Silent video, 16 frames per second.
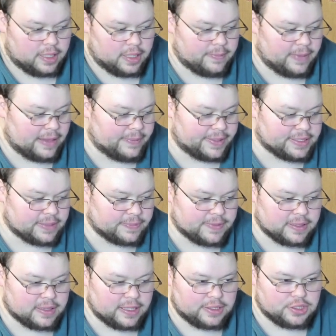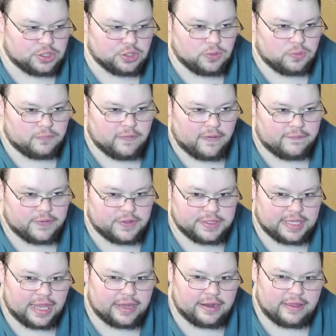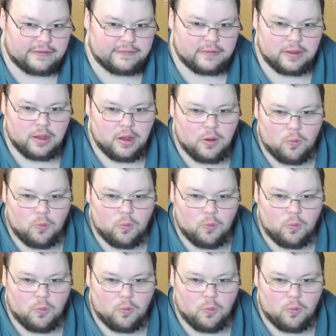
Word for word: It may be something that you've just had a